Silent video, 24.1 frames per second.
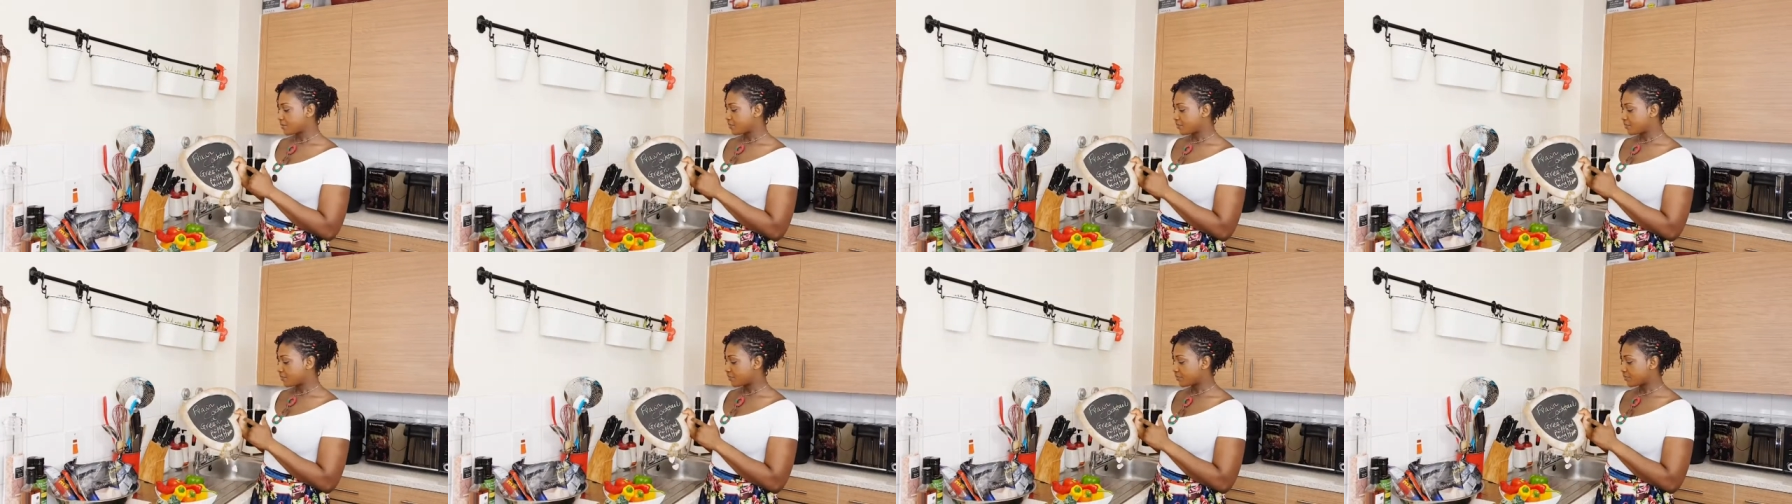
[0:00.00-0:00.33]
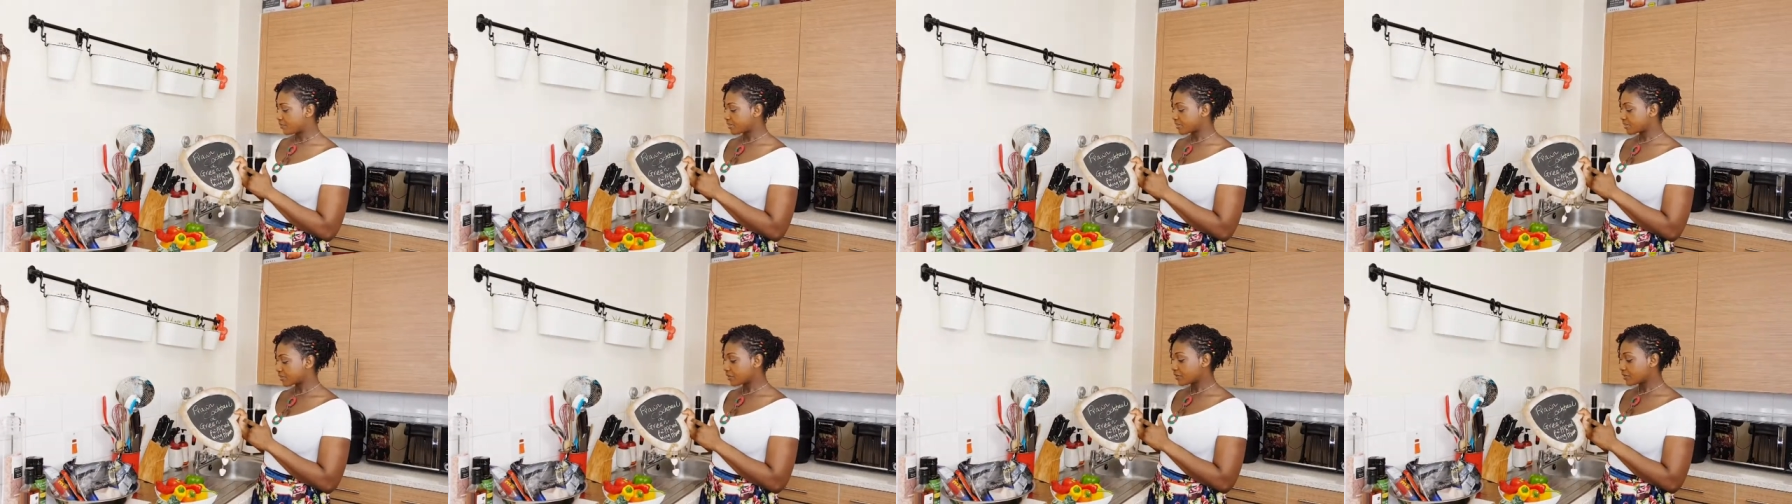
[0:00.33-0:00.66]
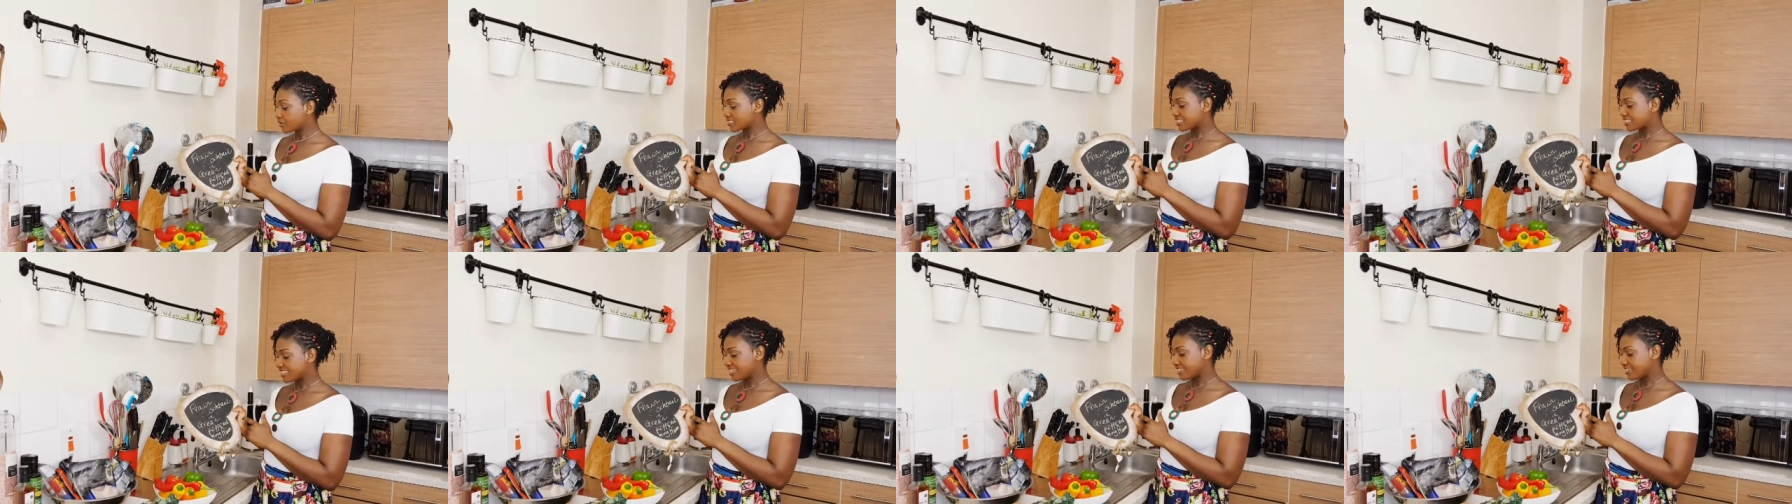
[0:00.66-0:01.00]
prawn
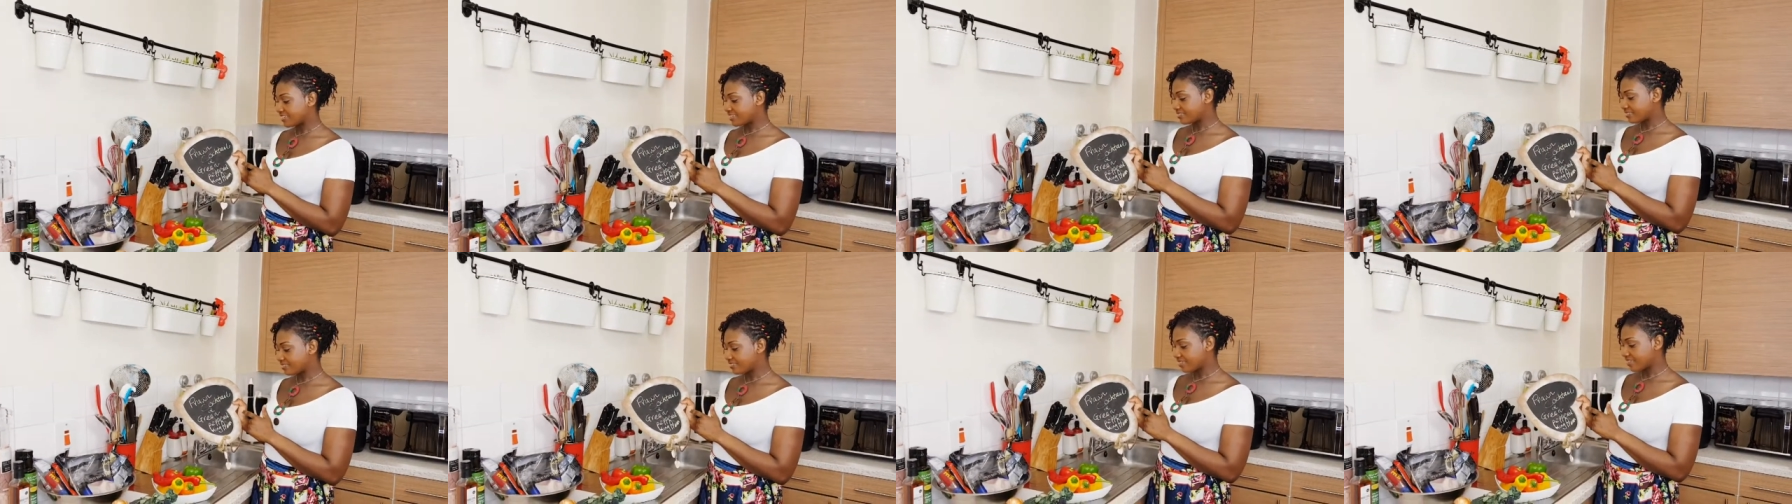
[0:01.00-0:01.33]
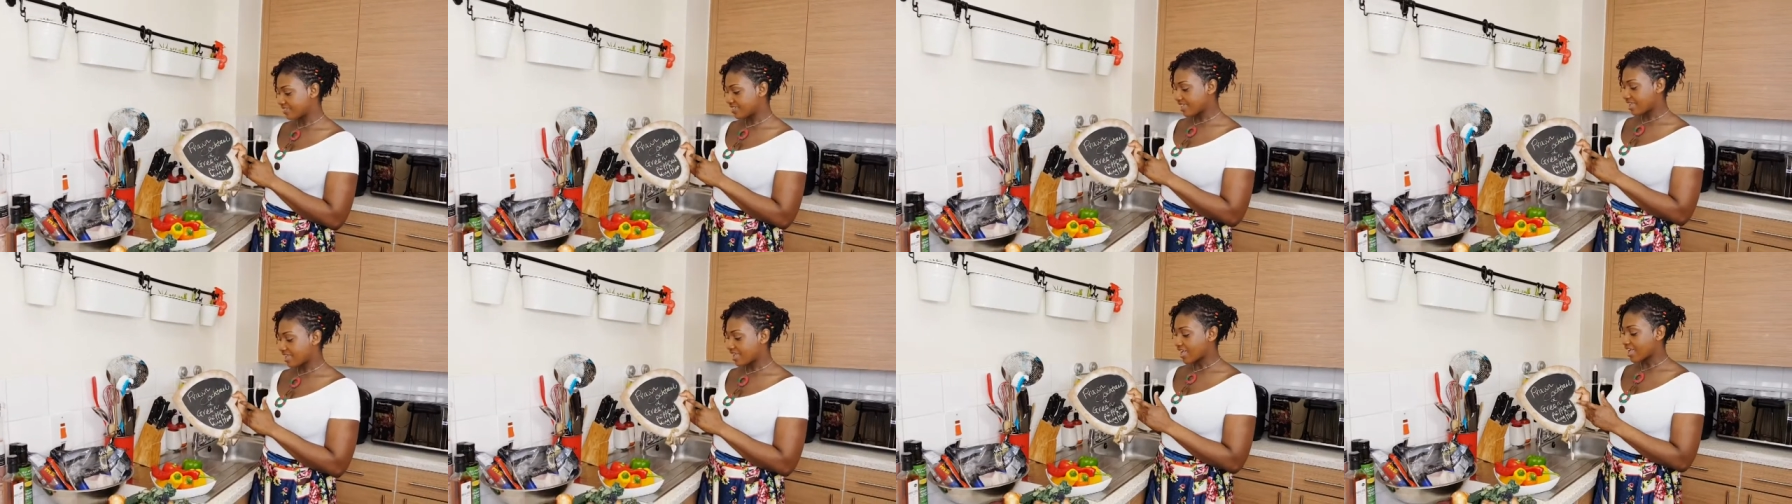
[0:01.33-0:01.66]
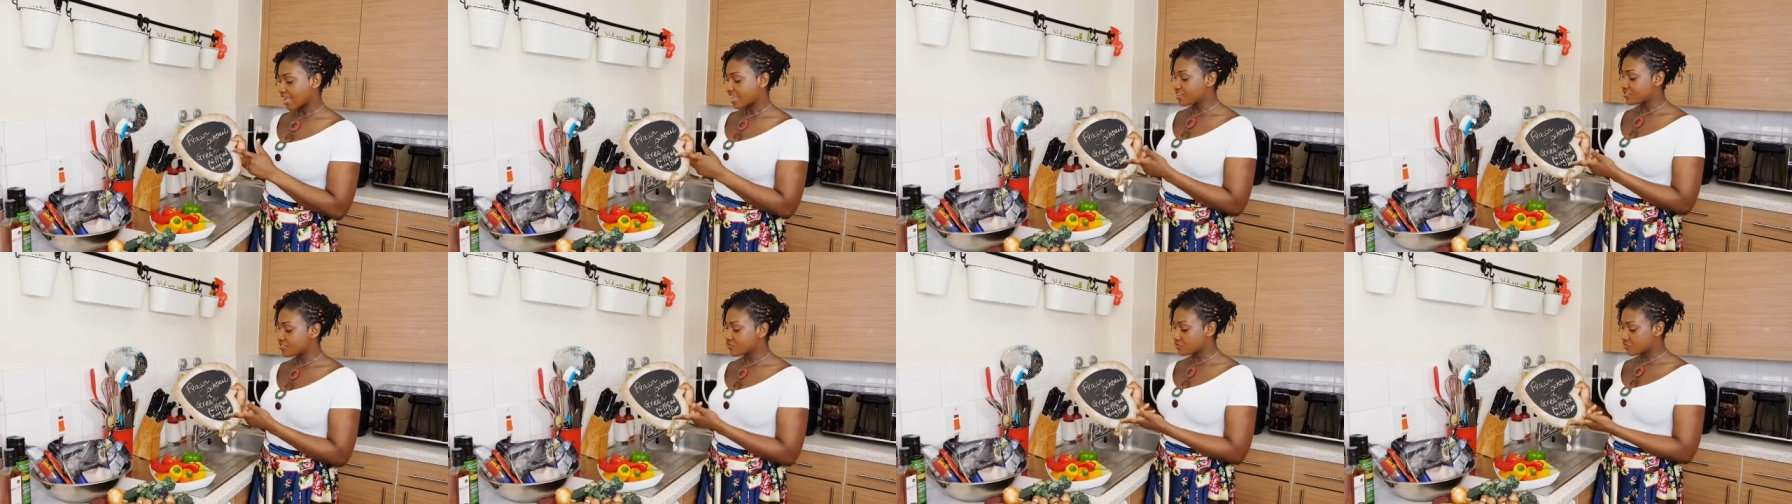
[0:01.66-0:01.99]
cocktail
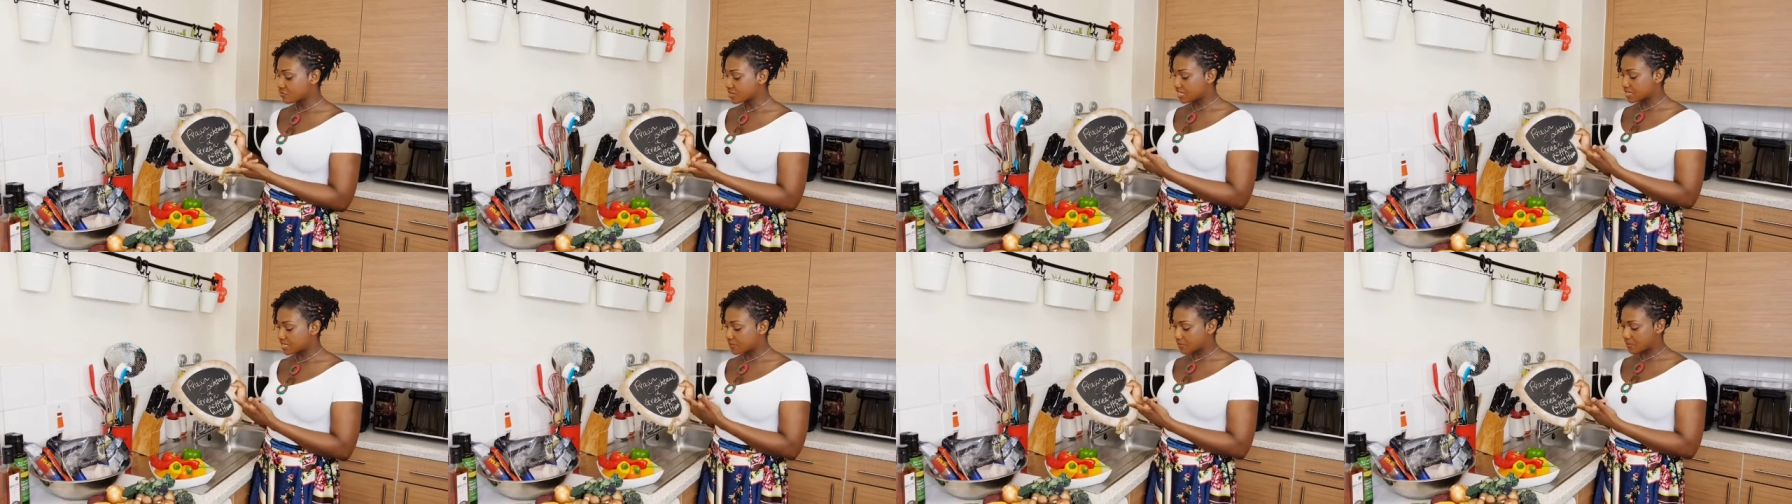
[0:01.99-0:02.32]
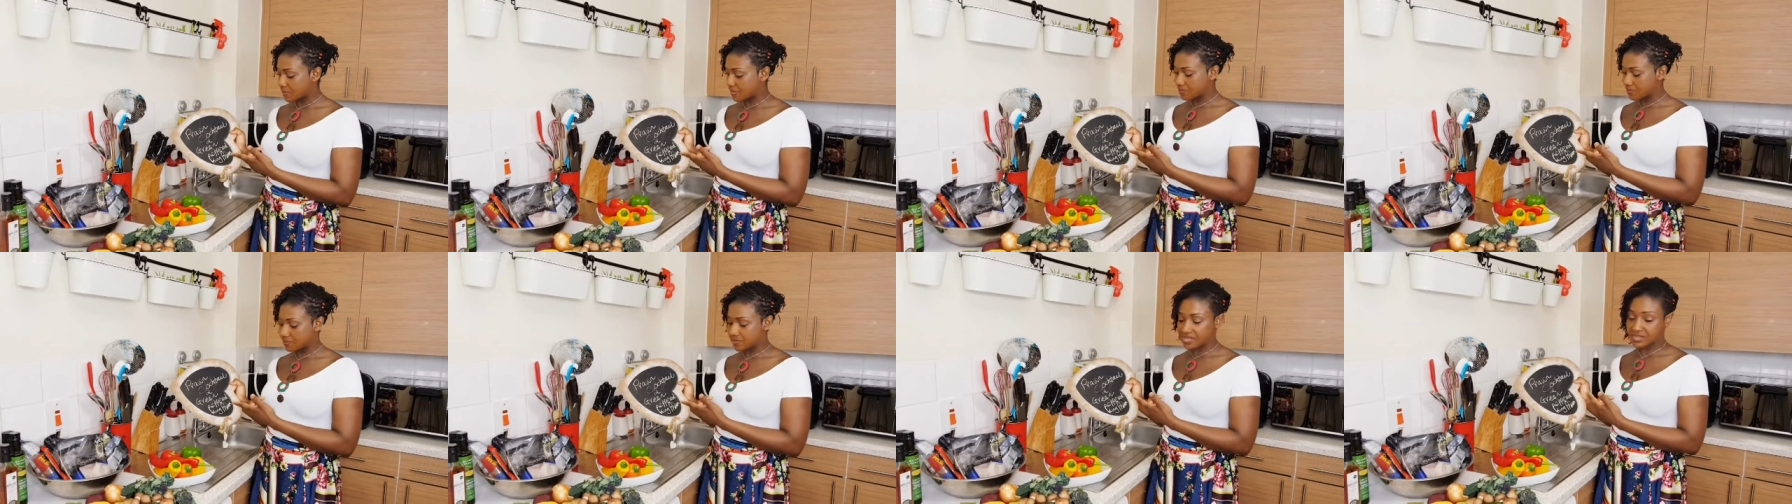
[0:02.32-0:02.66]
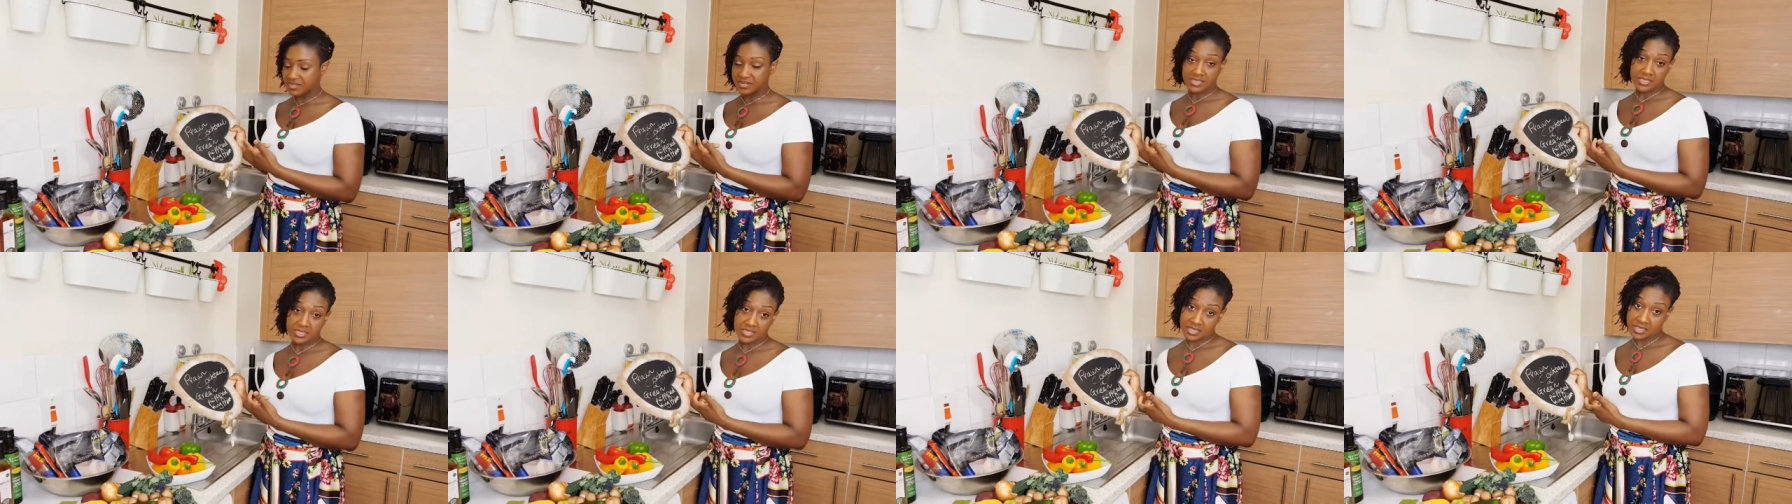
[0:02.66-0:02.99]
and green peppered
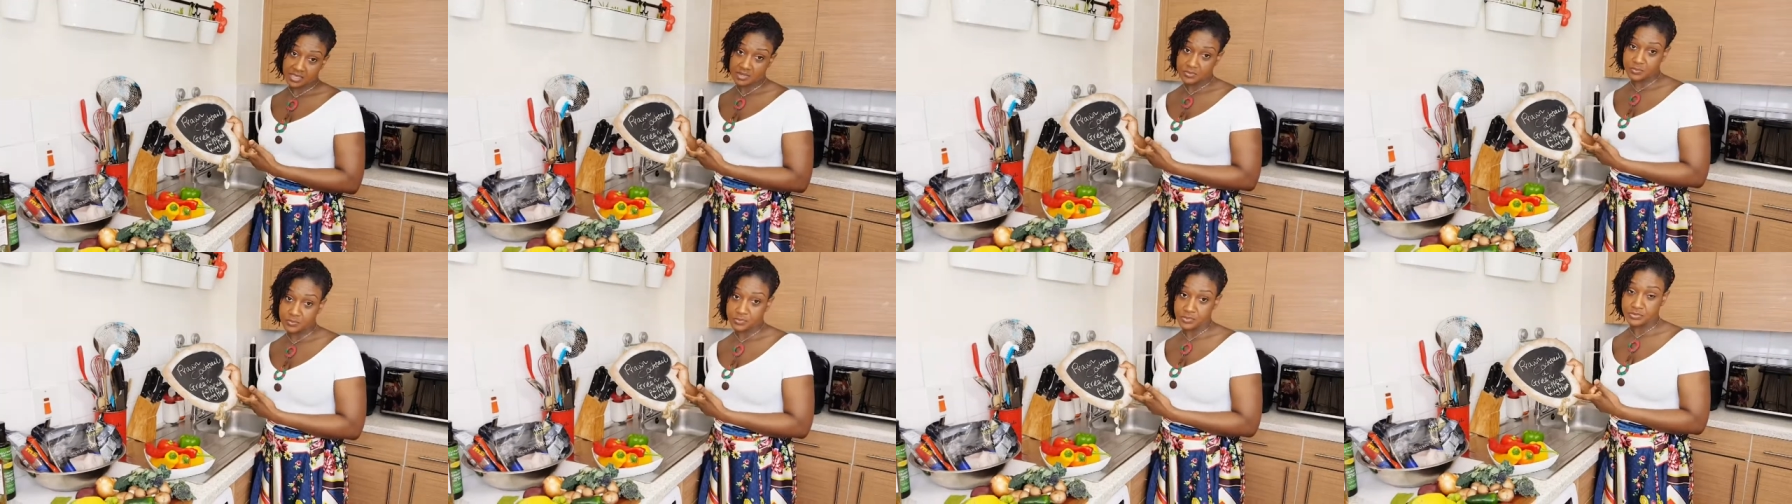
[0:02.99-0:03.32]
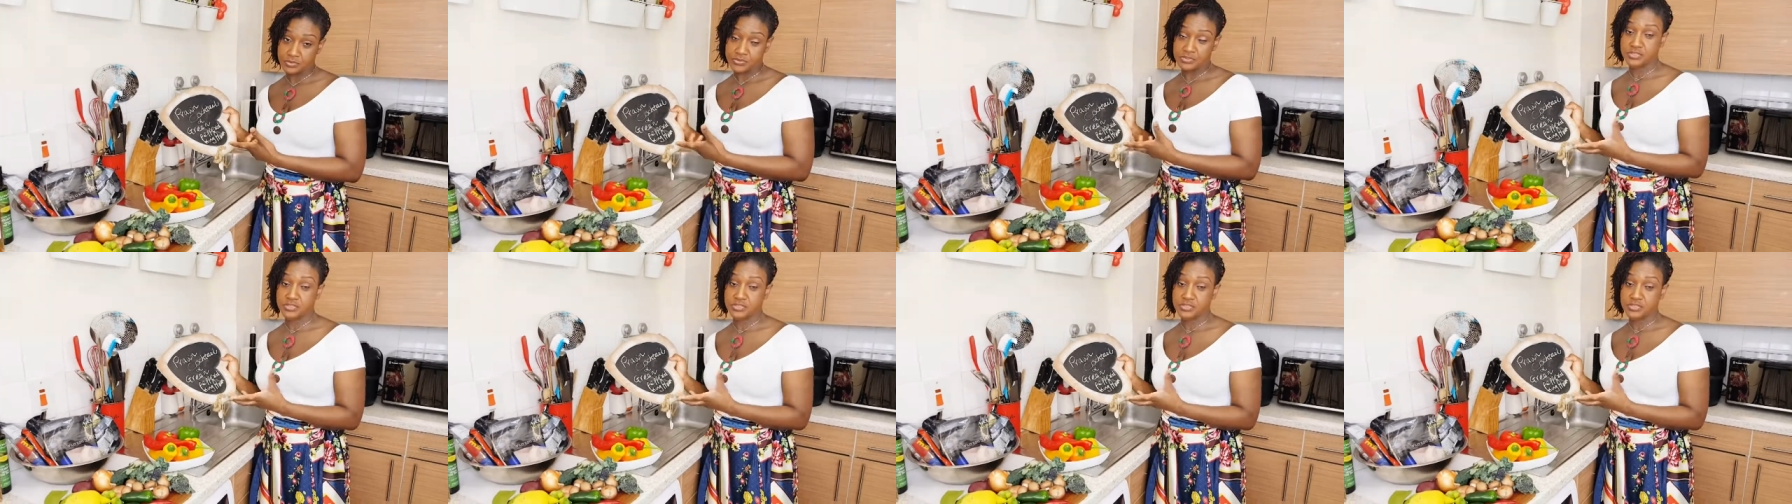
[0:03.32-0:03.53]
king prawn.